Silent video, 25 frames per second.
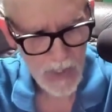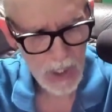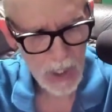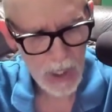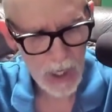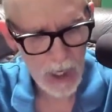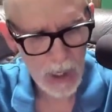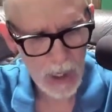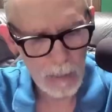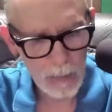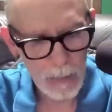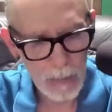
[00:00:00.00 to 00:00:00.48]

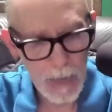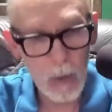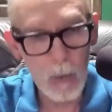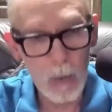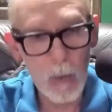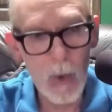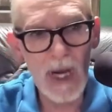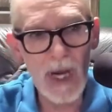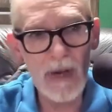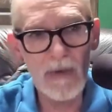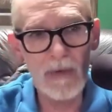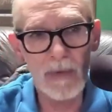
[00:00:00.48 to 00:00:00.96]
My
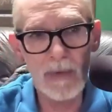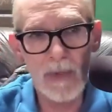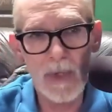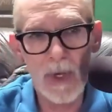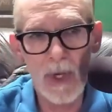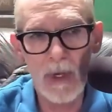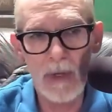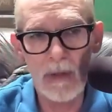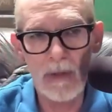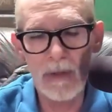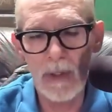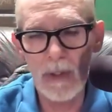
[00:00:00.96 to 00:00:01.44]
wife's,
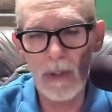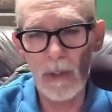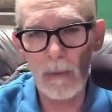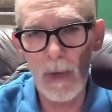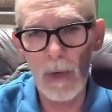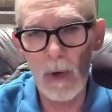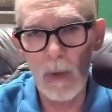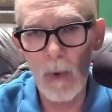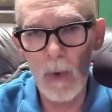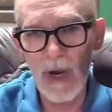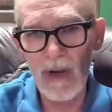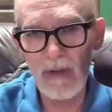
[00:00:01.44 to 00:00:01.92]
I'll tell you,
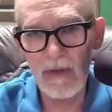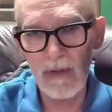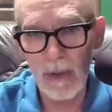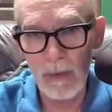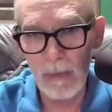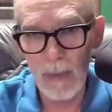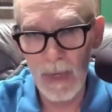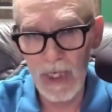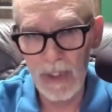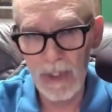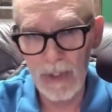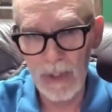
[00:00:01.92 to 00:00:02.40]
my wife's
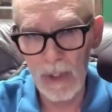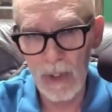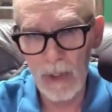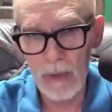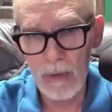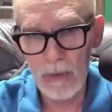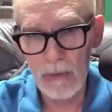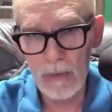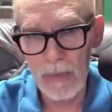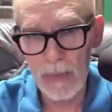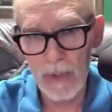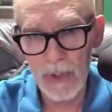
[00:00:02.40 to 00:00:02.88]
from
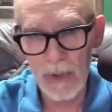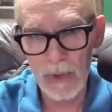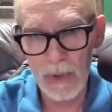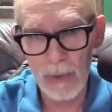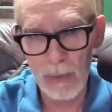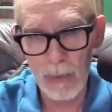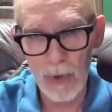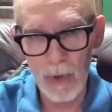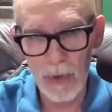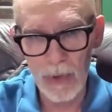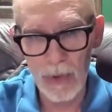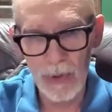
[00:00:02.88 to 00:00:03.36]
Mexico. She was
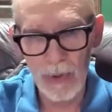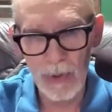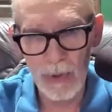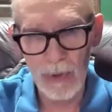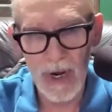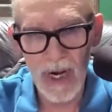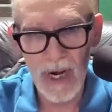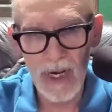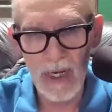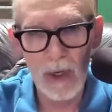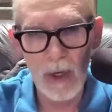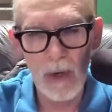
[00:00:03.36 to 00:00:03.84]
born in
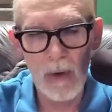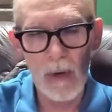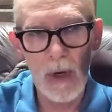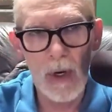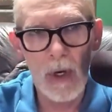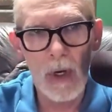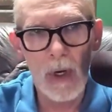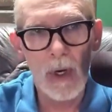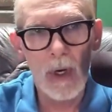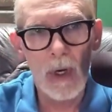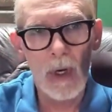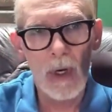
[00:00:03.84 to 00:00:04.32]
Durango.
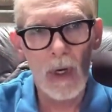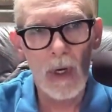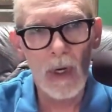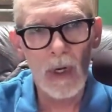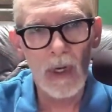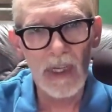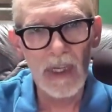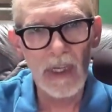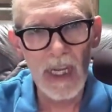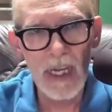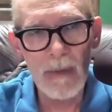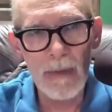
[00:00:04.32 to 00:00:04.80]

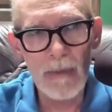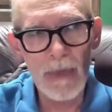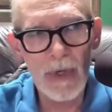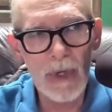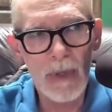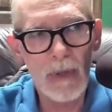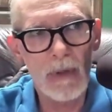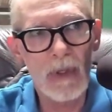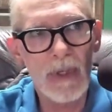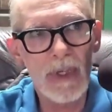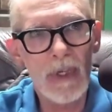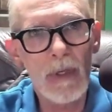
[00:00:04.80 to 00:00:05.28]
Came
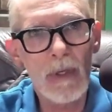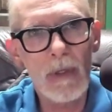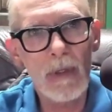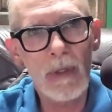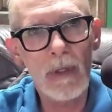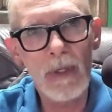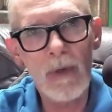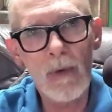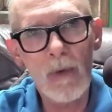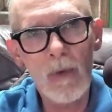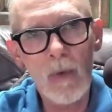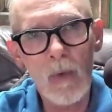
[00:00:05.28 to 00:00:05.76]
here
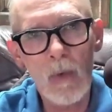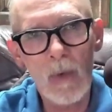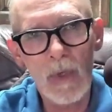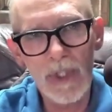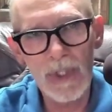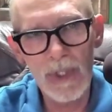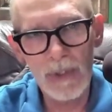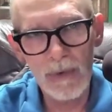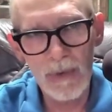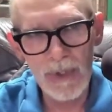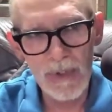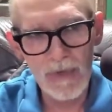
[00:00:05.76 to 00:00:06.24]
legally
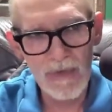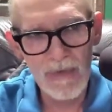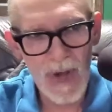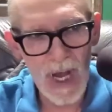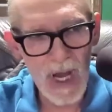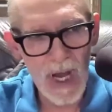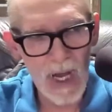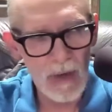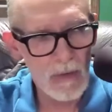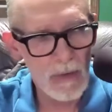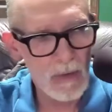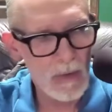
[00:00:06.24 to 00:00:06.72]
when she was
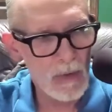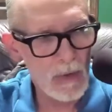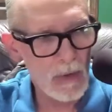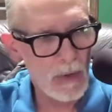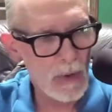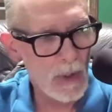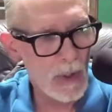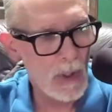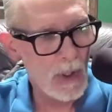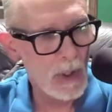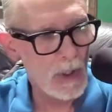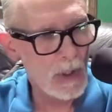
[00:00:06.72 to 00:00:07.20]
5.
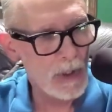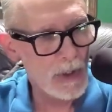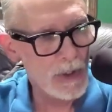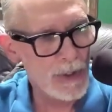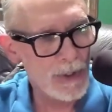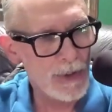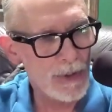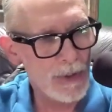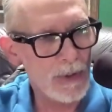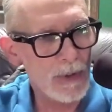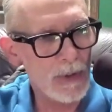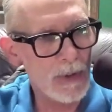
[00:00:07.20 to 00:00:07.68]

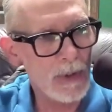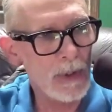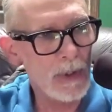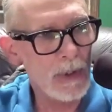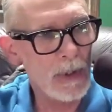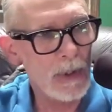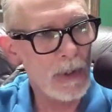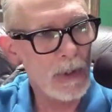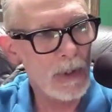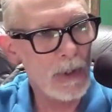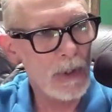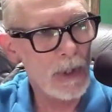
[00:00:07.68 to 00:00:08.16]
She took
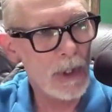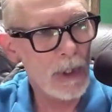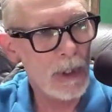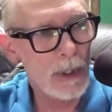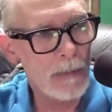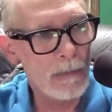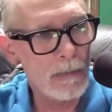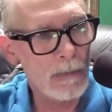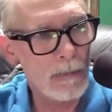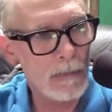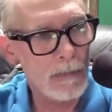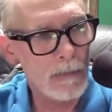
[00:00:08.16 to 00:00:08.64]
the
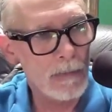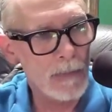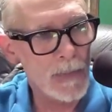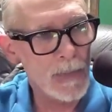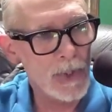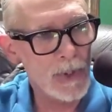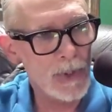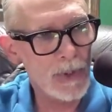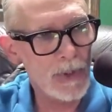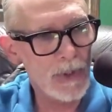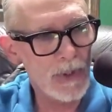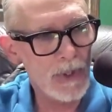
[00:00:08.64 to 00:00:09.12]

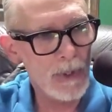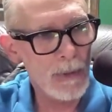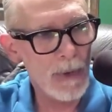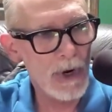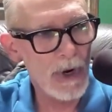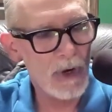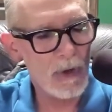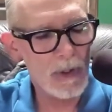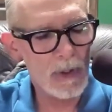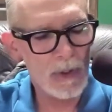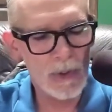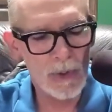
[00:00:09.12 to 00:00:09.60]

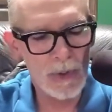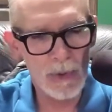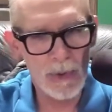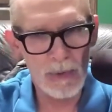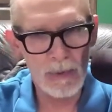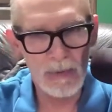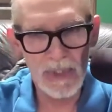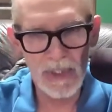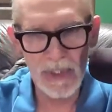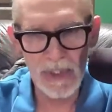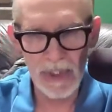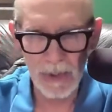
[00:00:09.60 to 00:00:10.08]
American
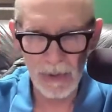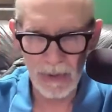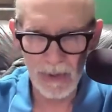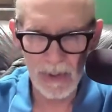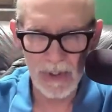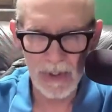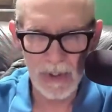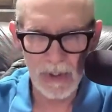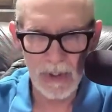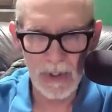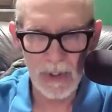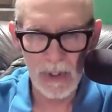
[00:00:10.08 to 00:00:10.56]
dream
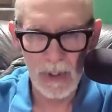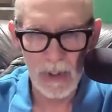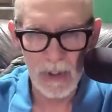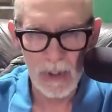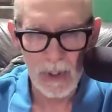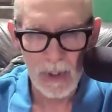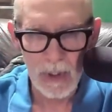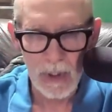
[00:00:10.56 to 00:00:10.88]
seriously.